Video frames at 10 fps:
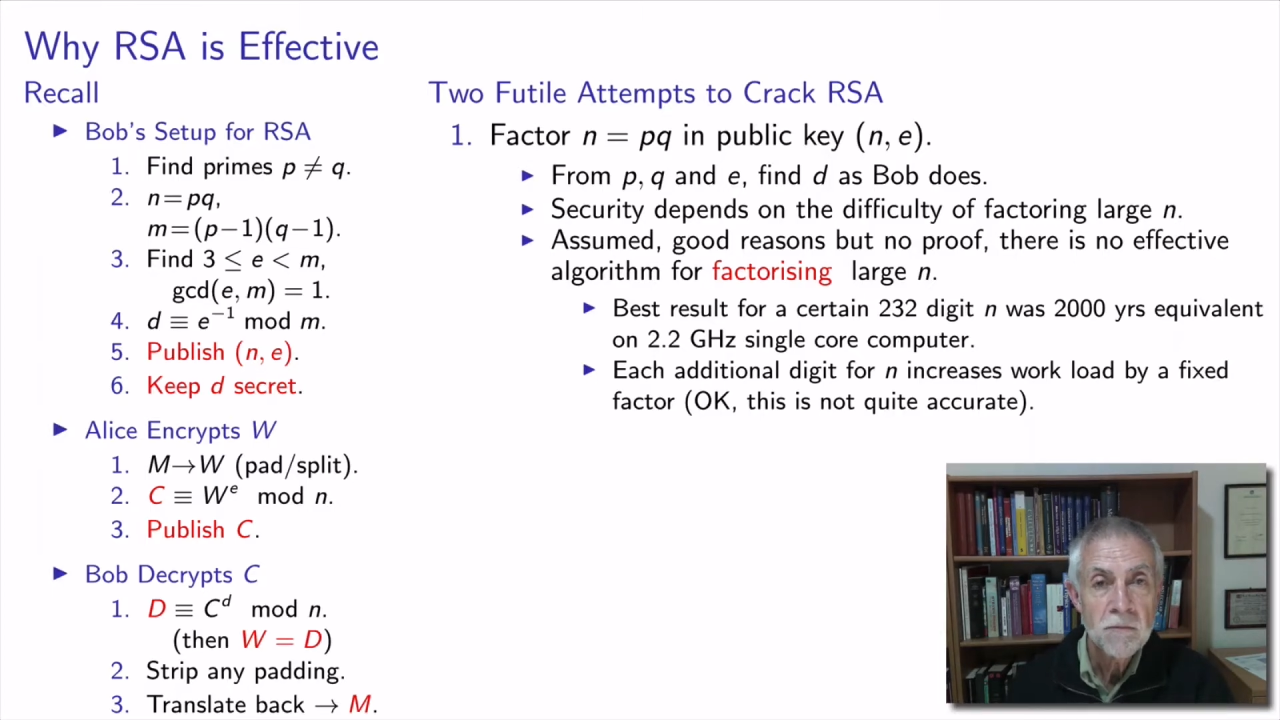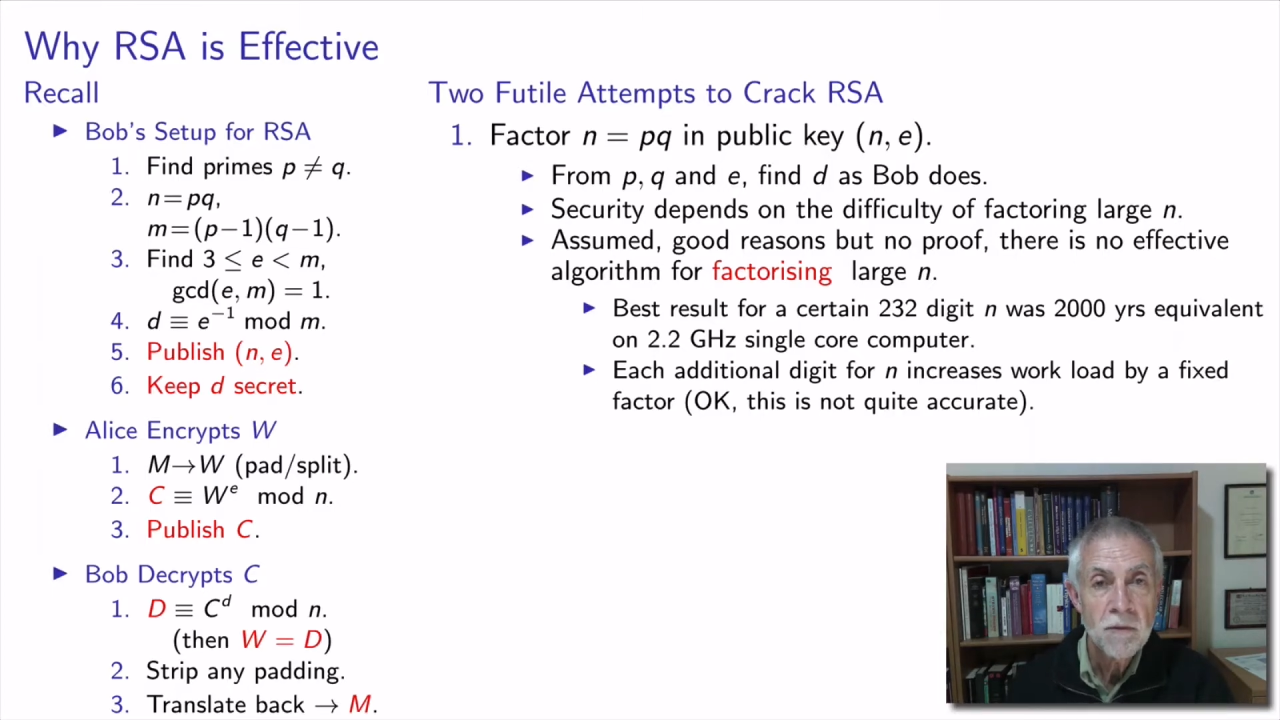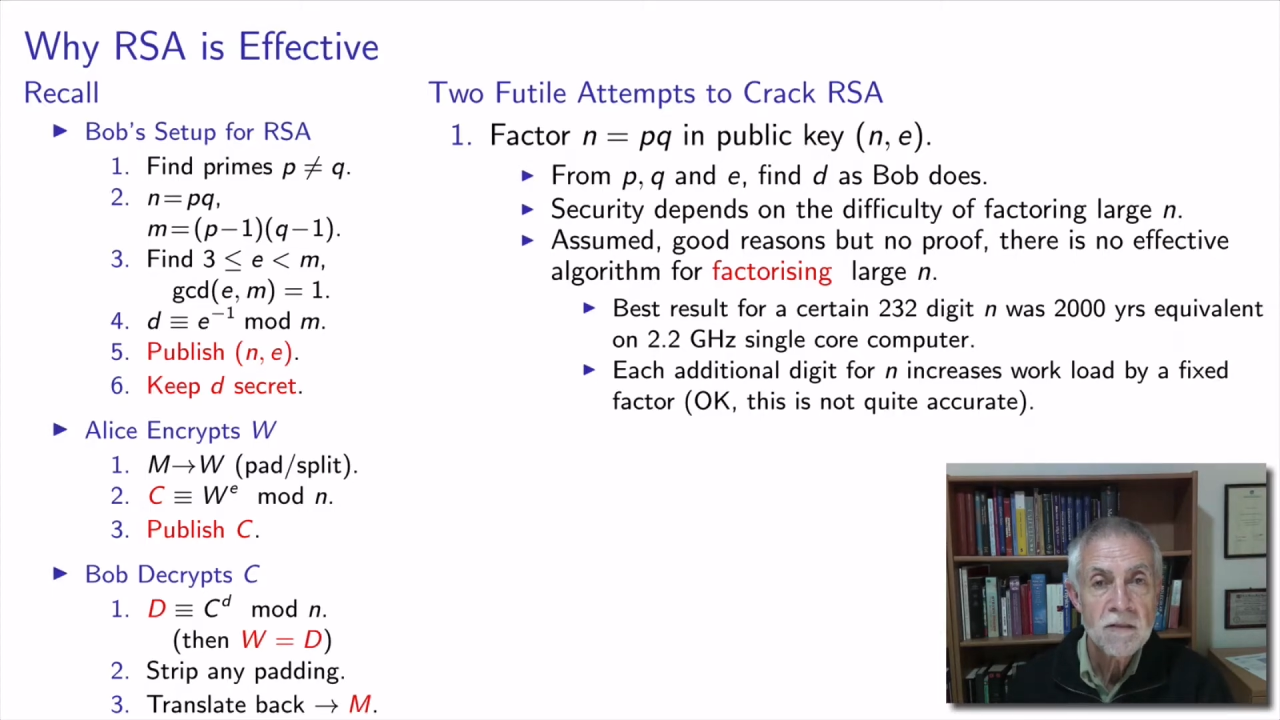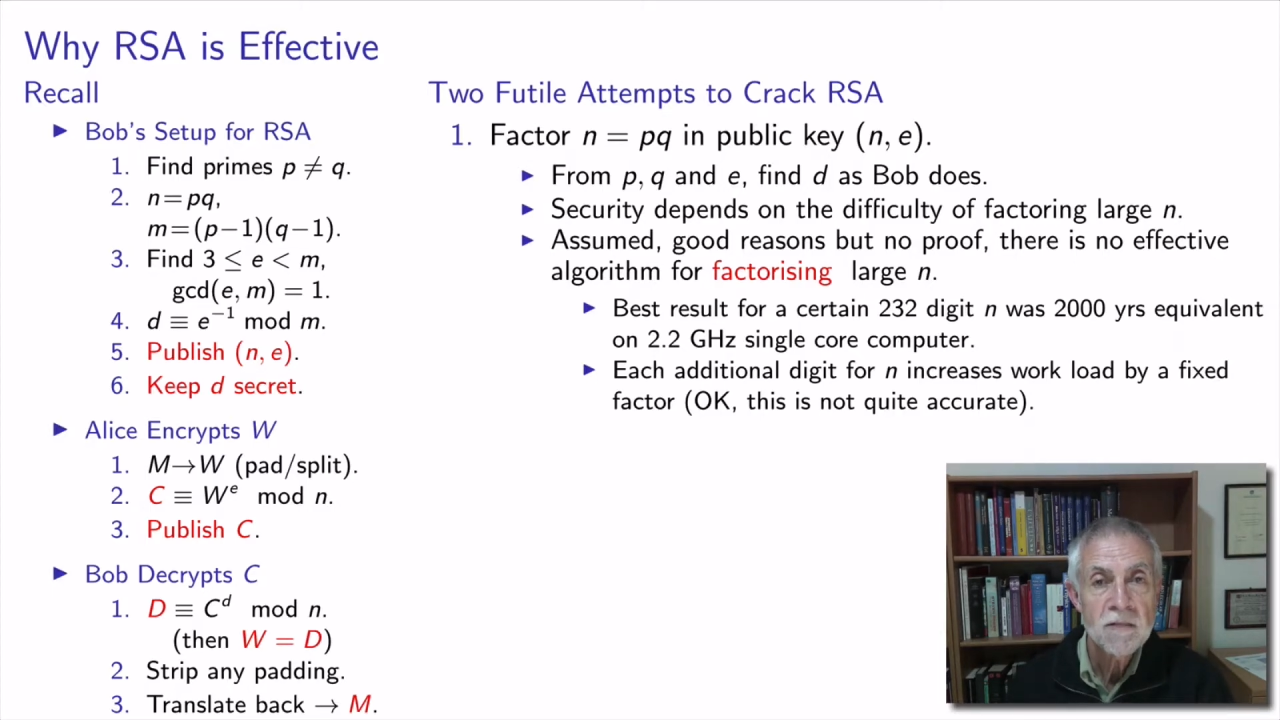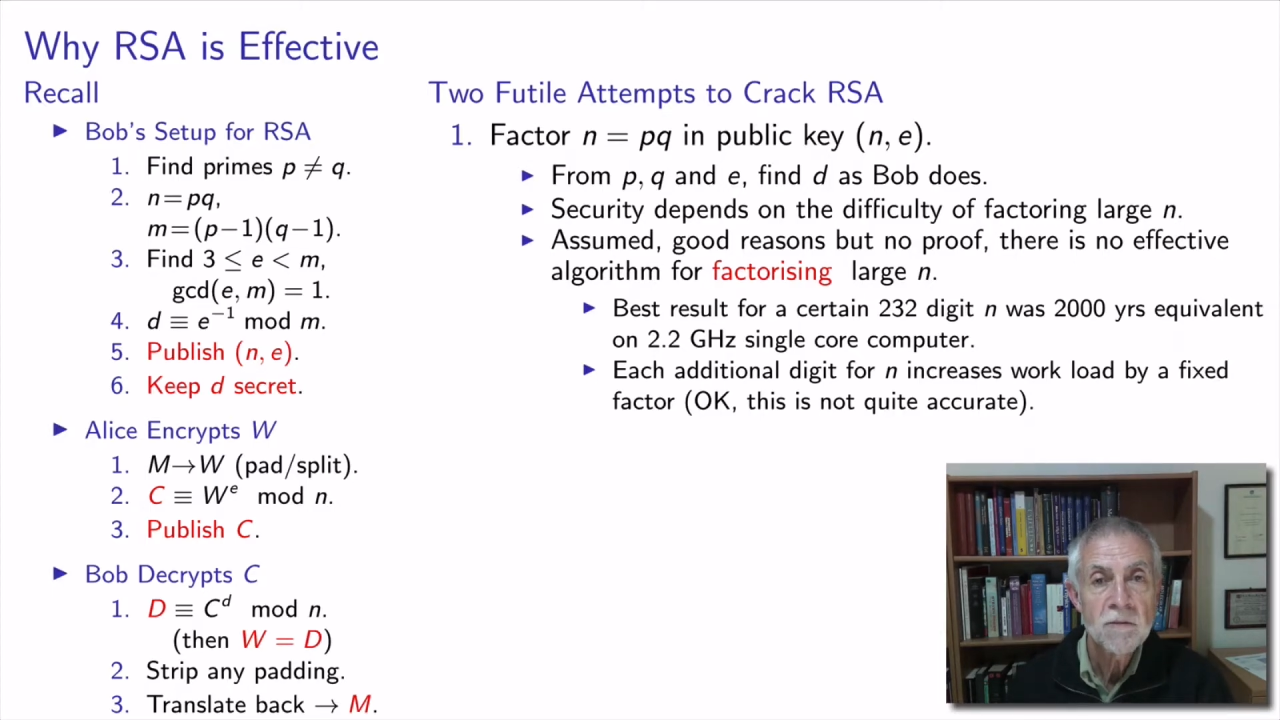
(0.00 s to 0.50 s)

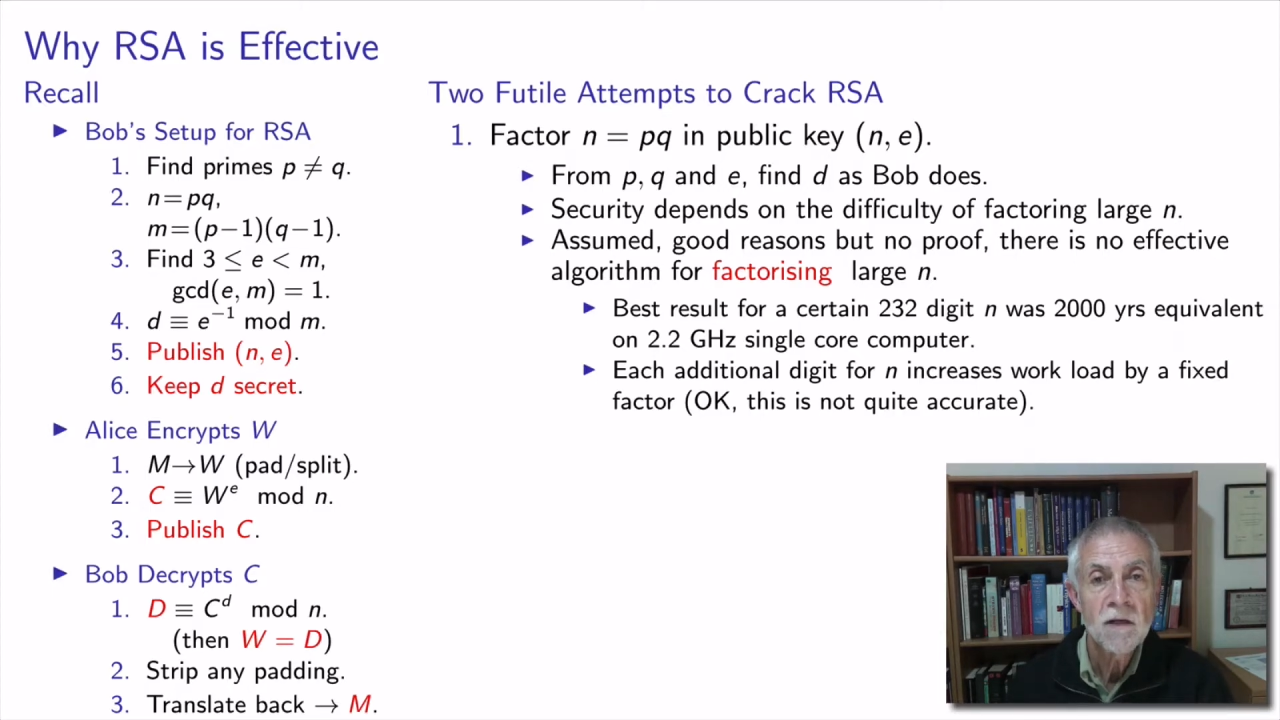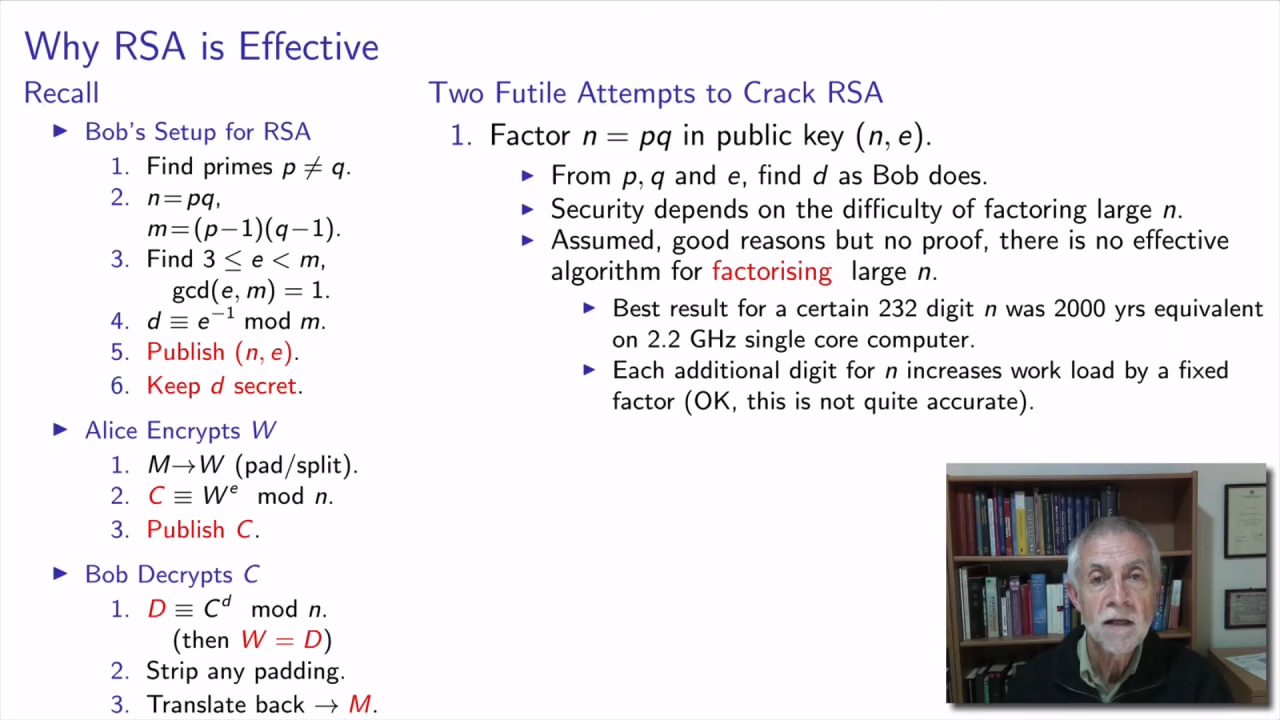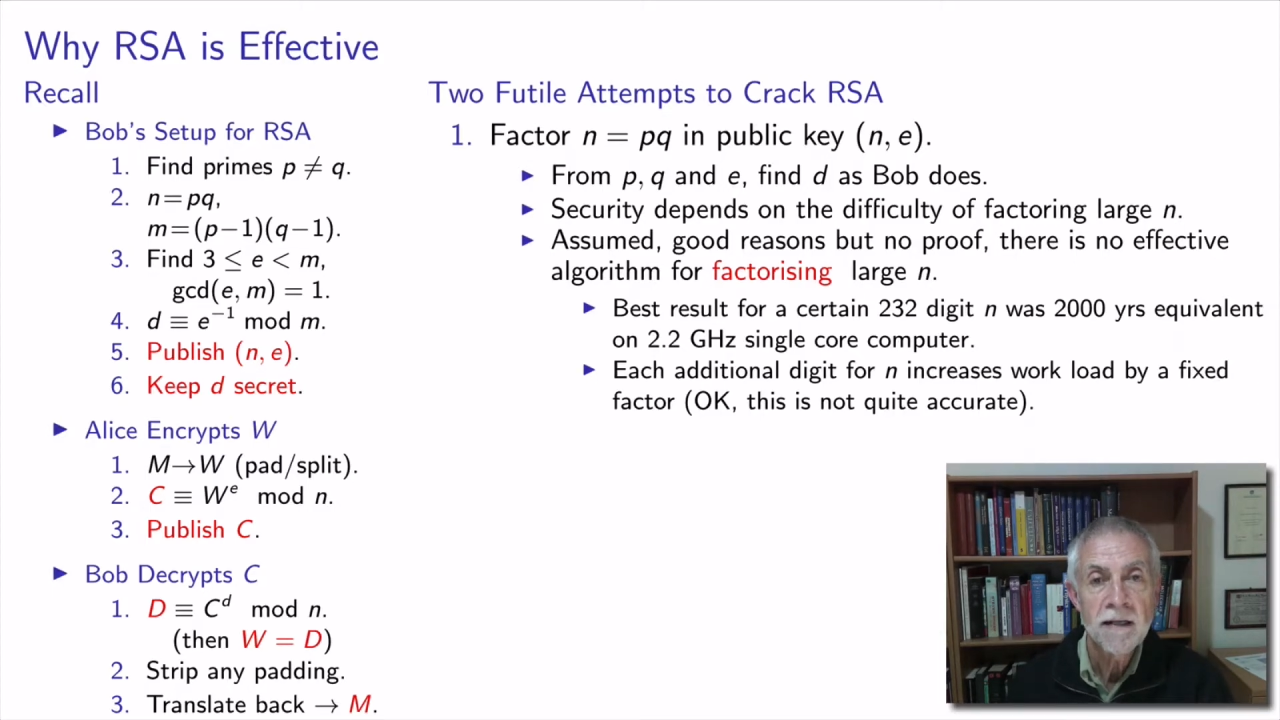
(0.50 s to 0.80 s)
possible